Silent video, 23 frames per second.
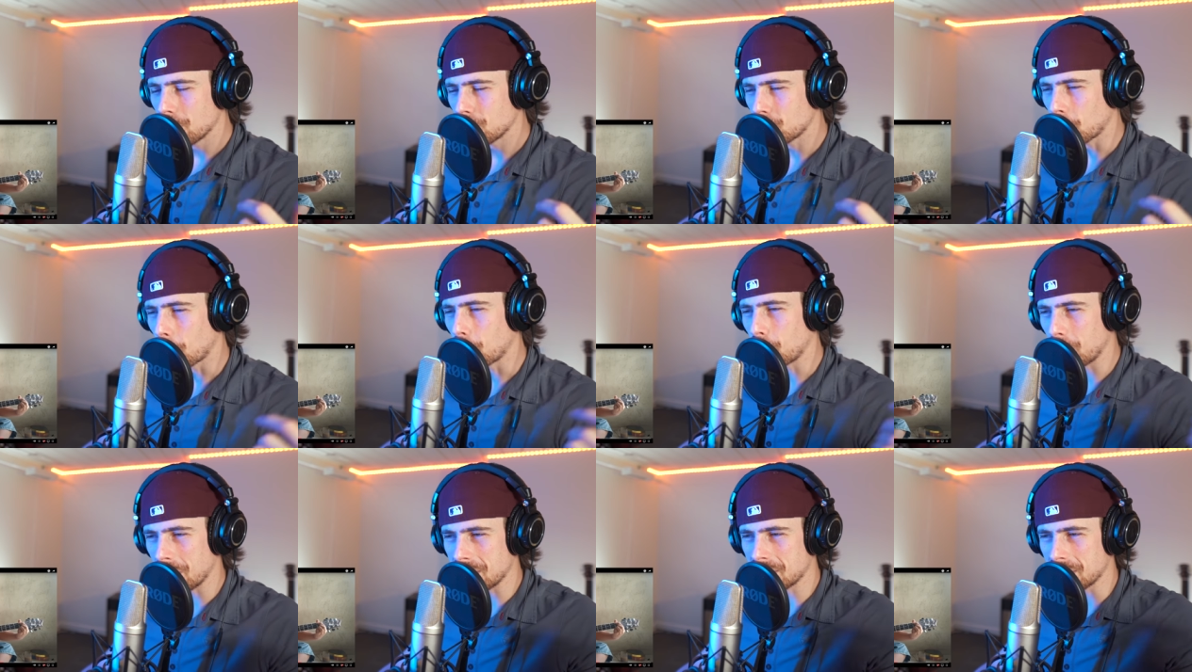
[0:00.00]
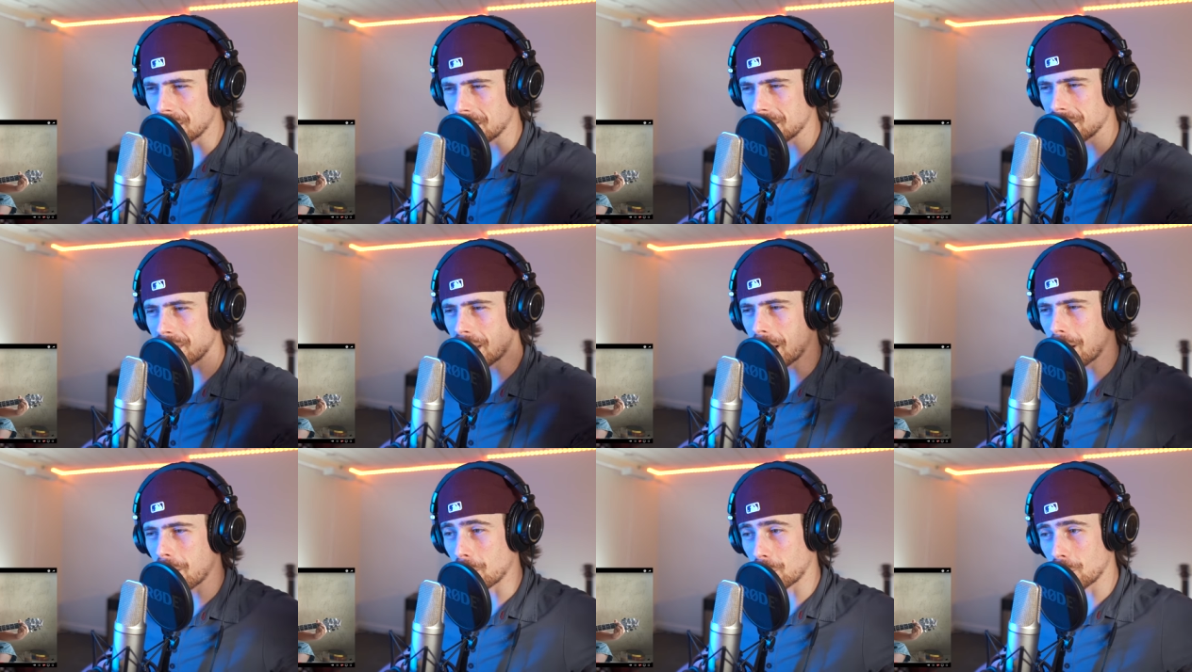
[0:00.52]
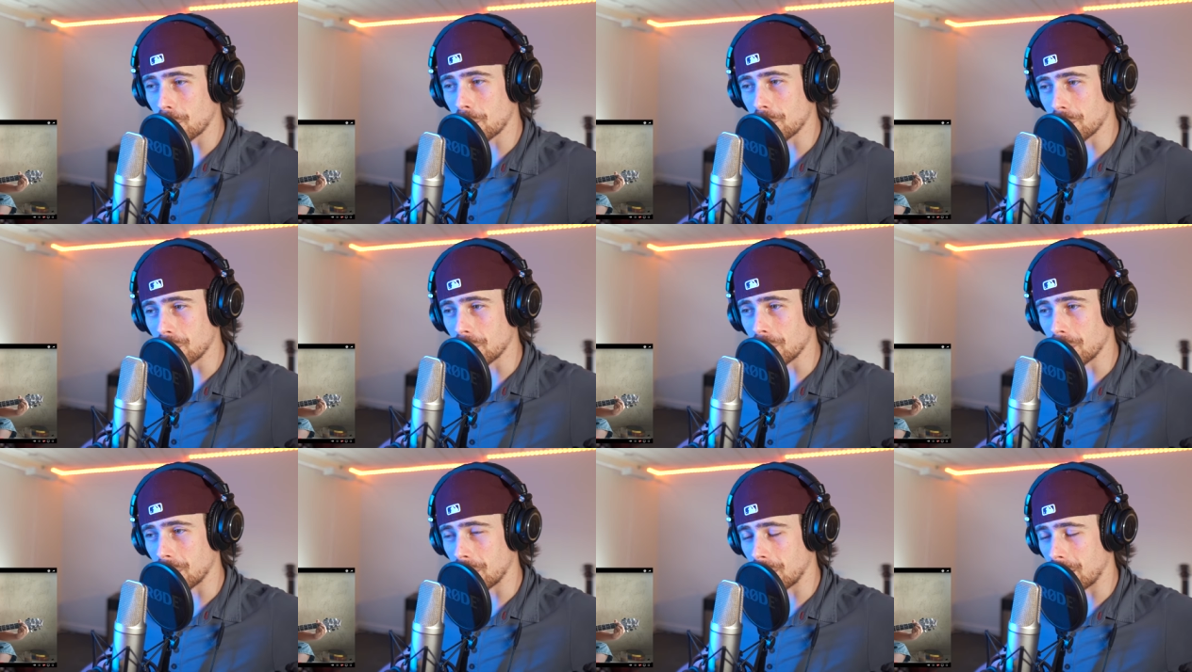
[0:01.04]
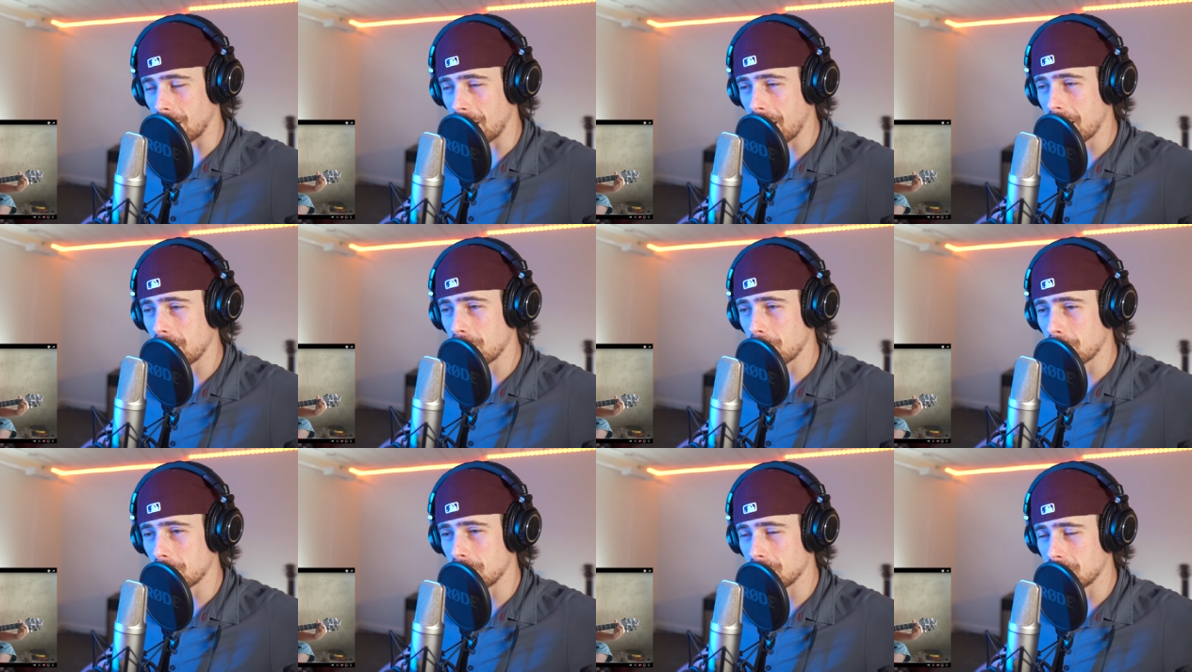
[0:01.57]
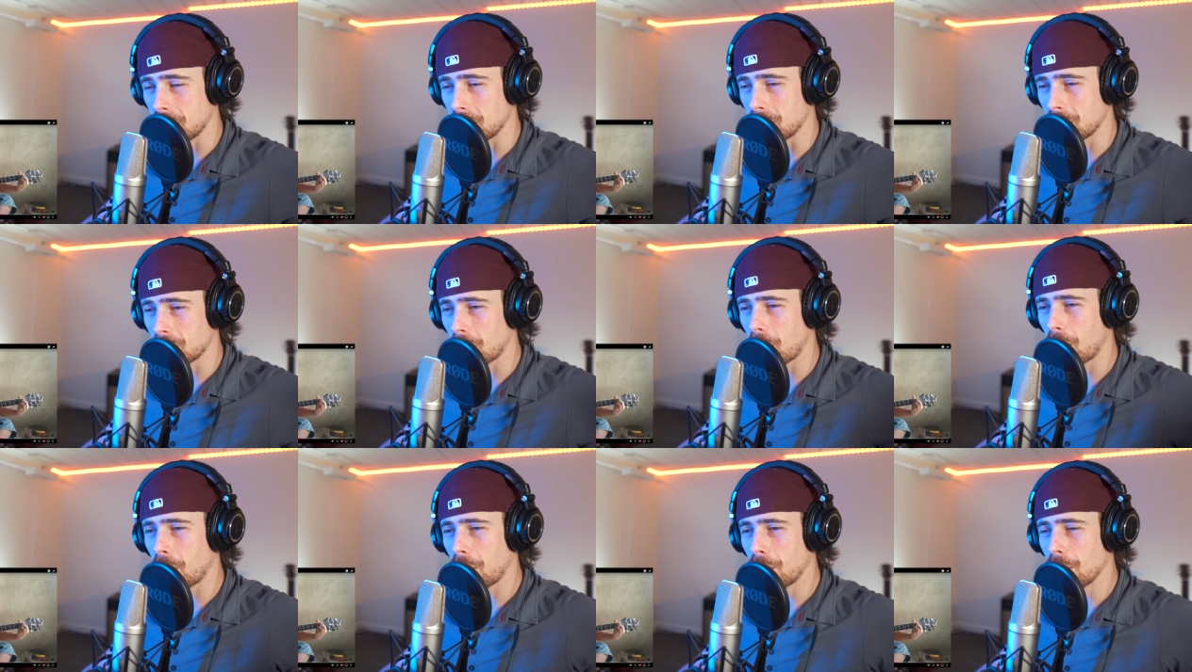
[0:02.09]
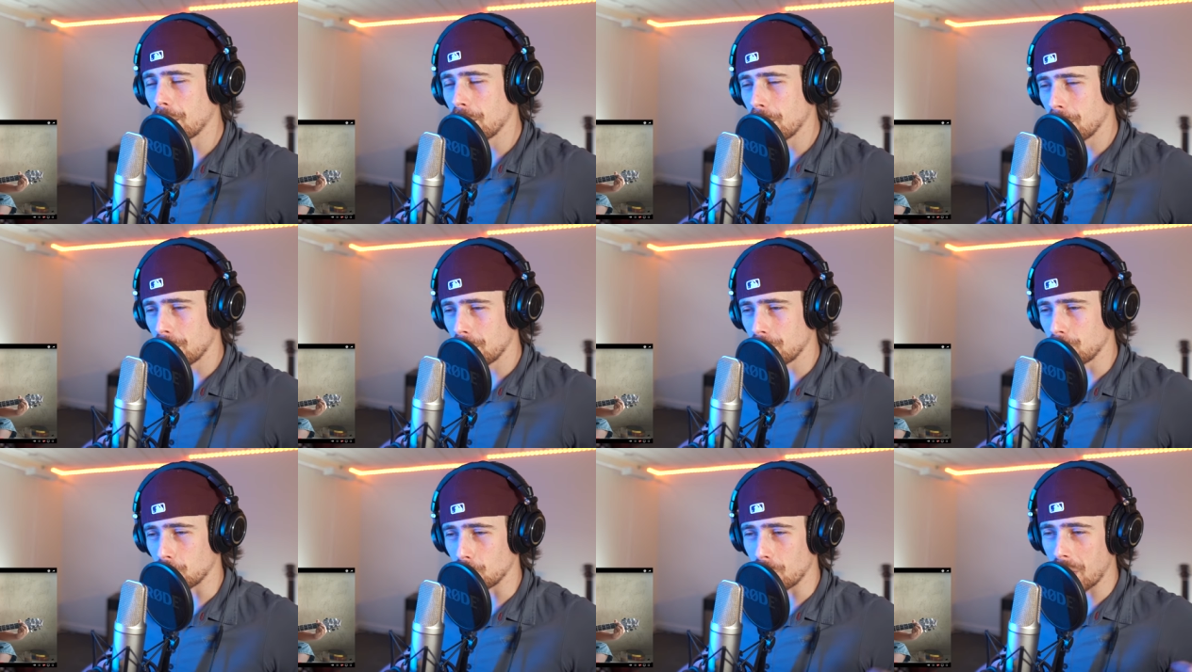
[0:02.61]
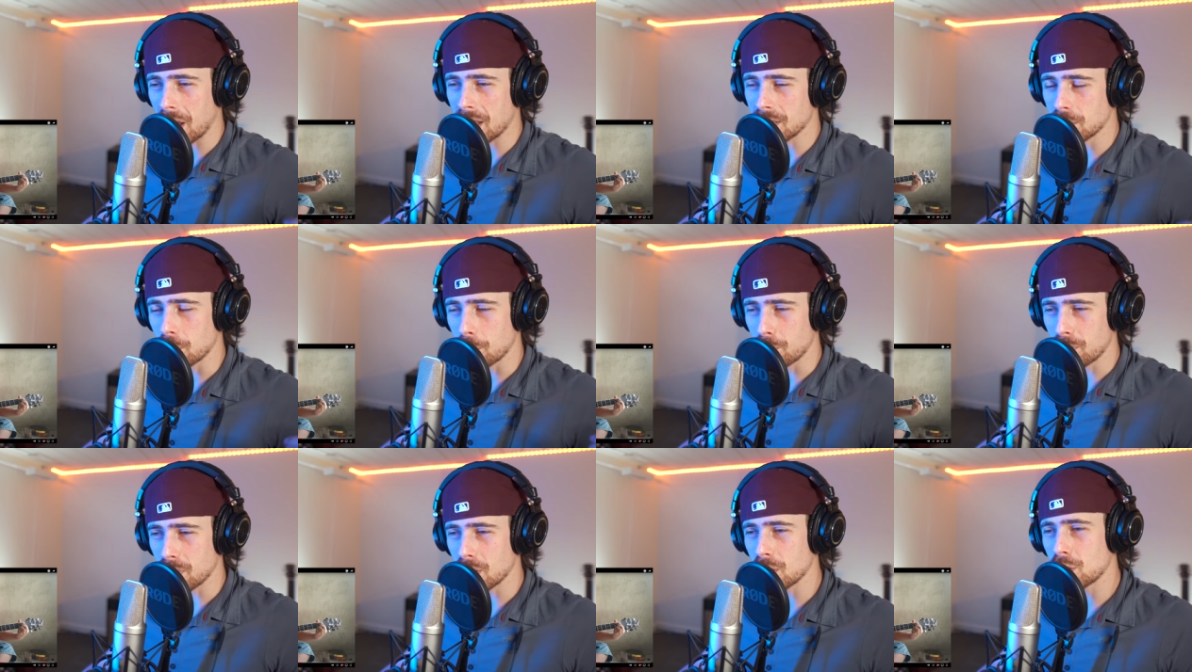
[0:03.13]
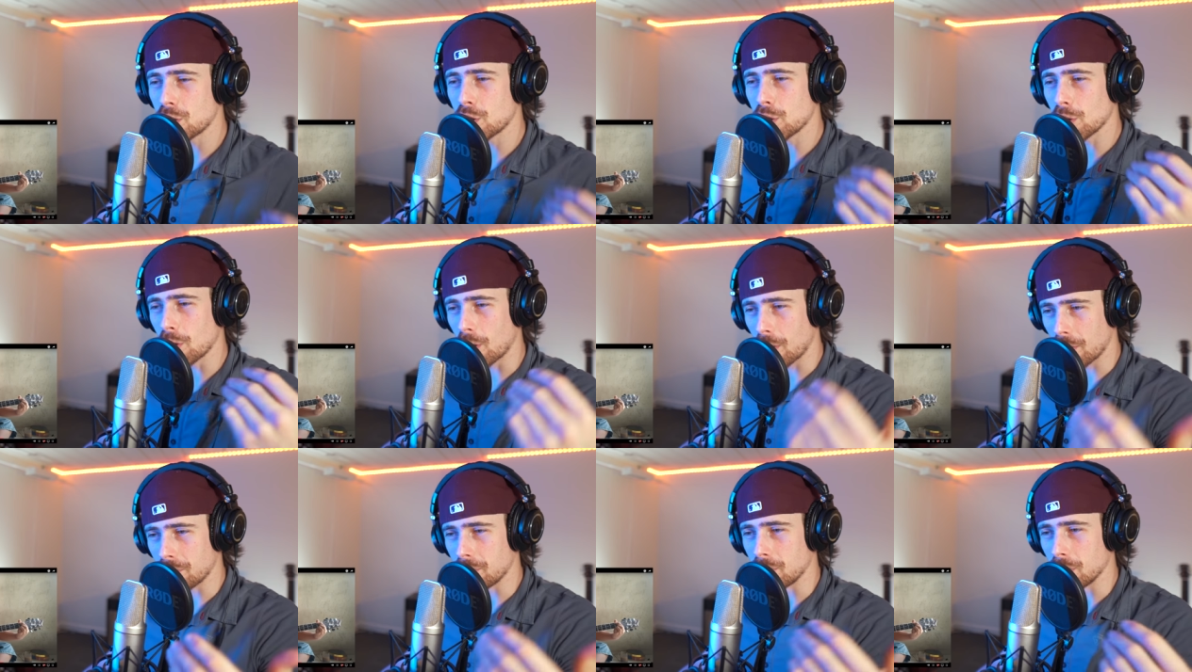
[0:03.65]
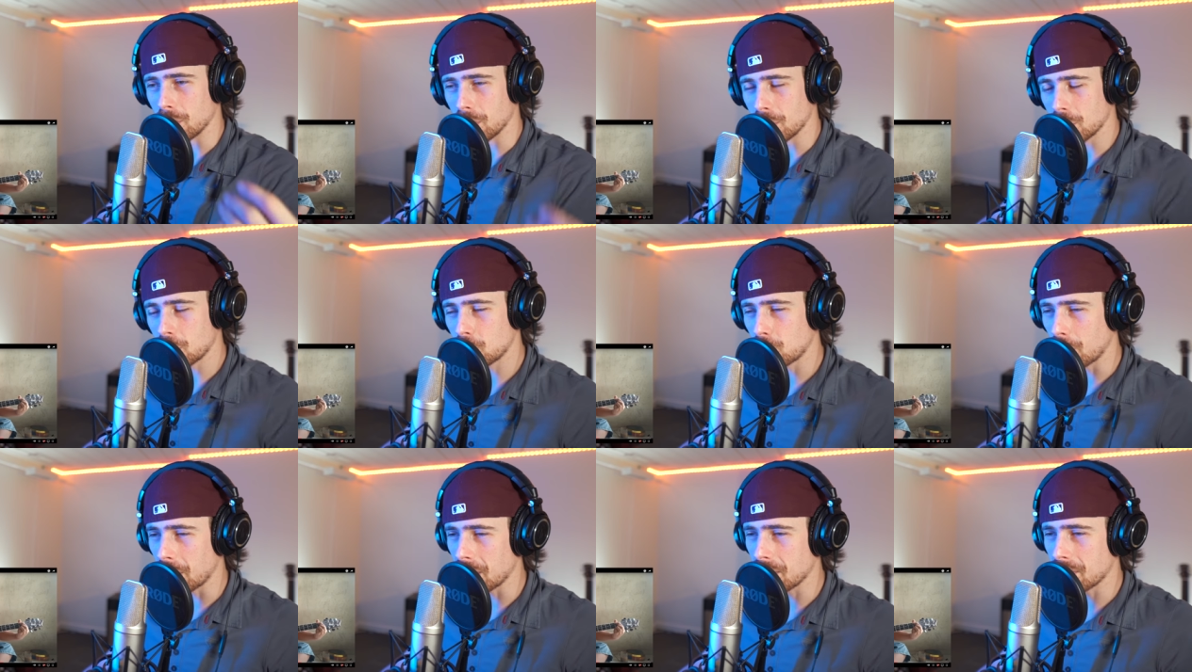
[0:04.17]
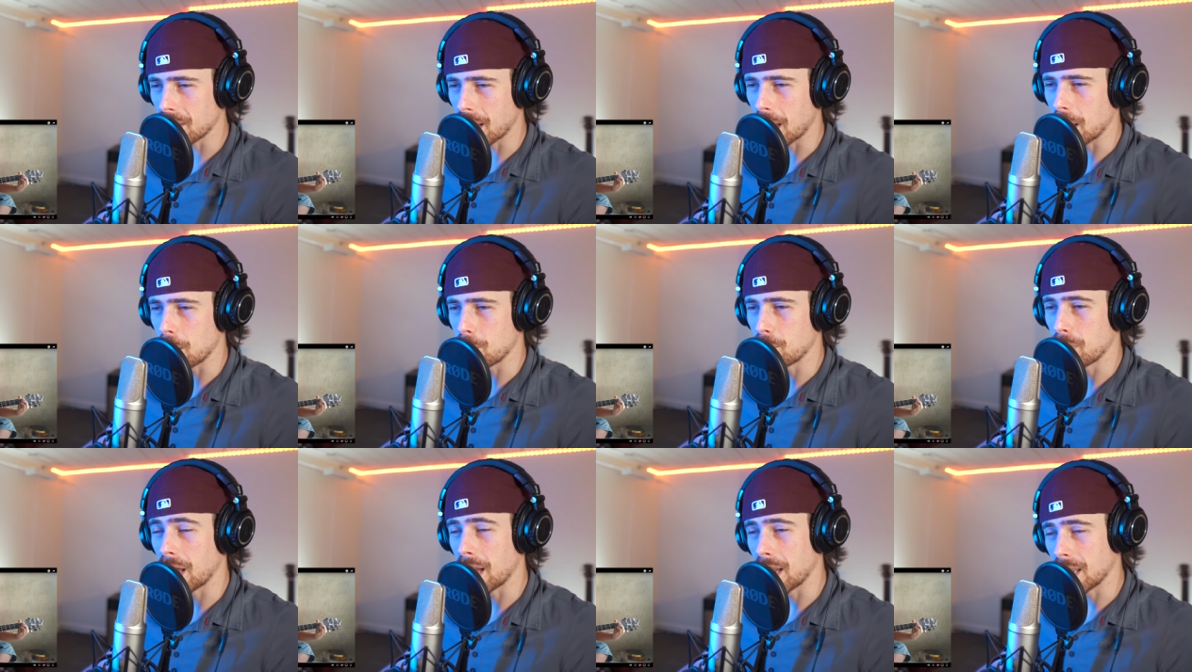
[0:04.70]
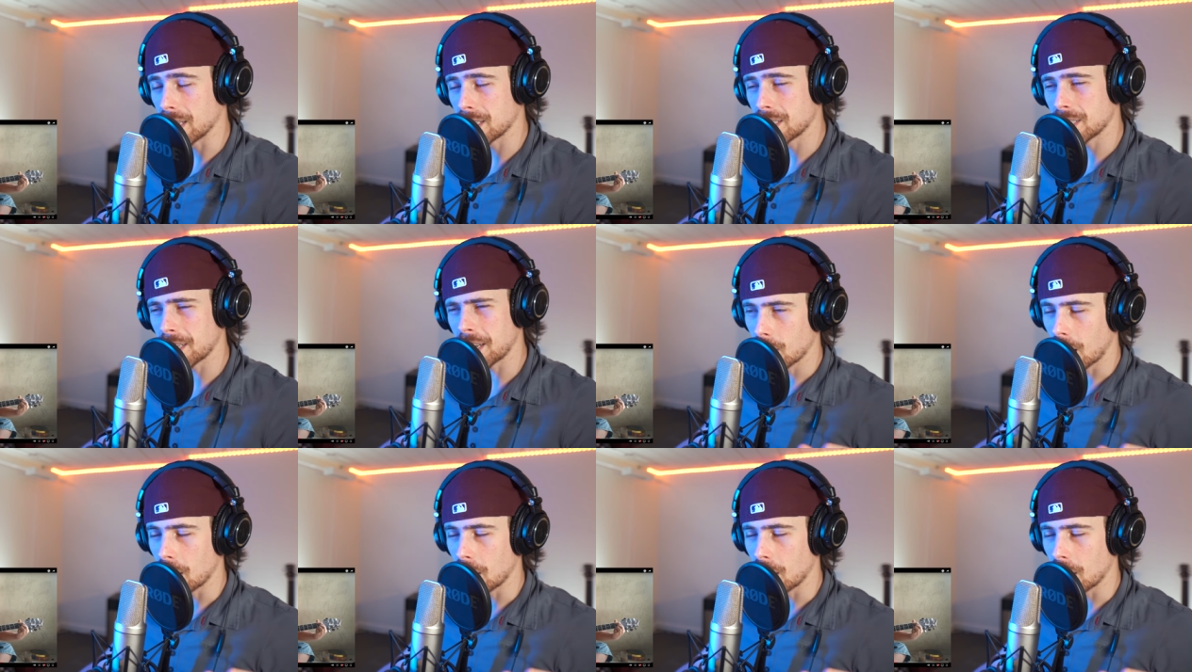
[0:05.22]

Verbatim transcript: So pressing down on the head of his guitar to raise the pitch of the string that he plays.